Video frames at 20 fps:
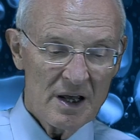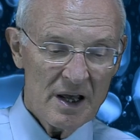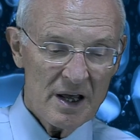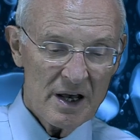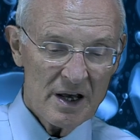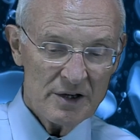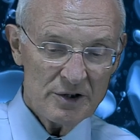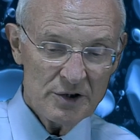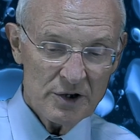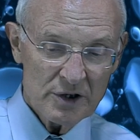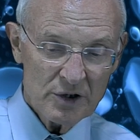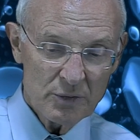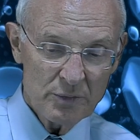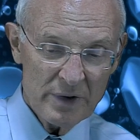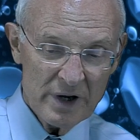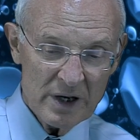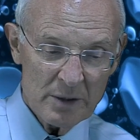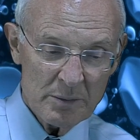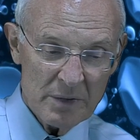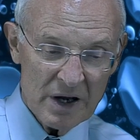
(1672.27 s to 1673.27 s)
And you can
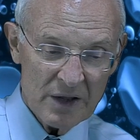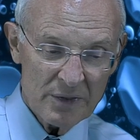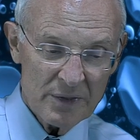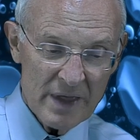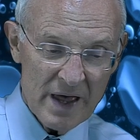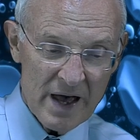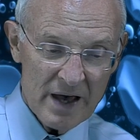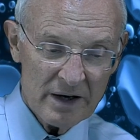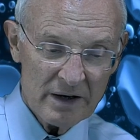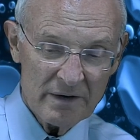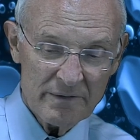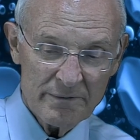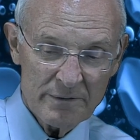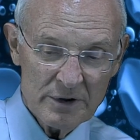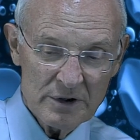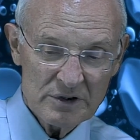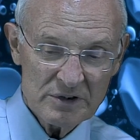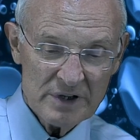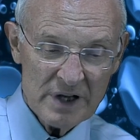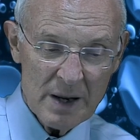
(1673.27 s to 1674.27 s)
read about that in
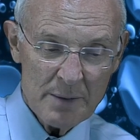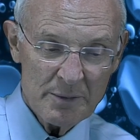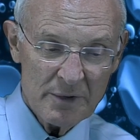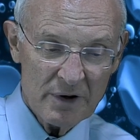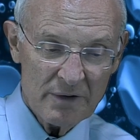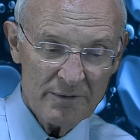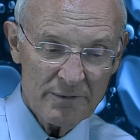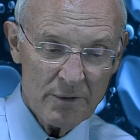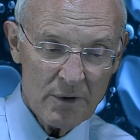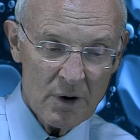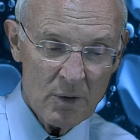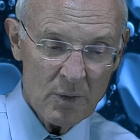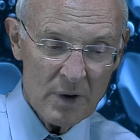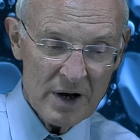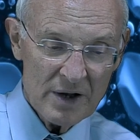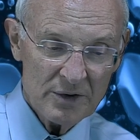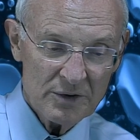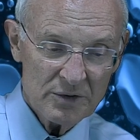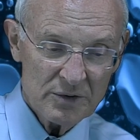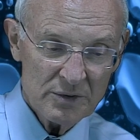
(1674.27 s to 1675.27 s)
1 Samuel
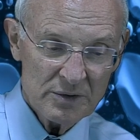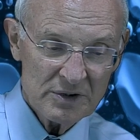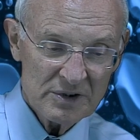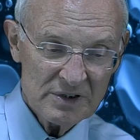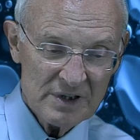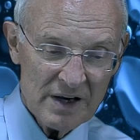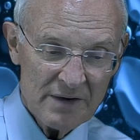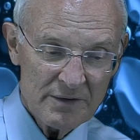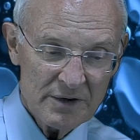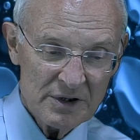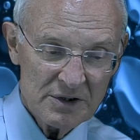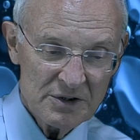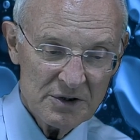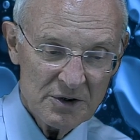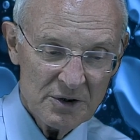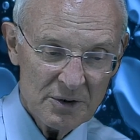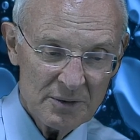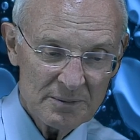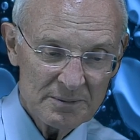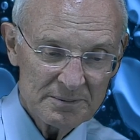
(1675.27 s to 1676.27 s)
4:1 through
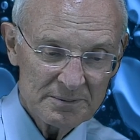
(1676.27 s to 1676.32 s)
7:2.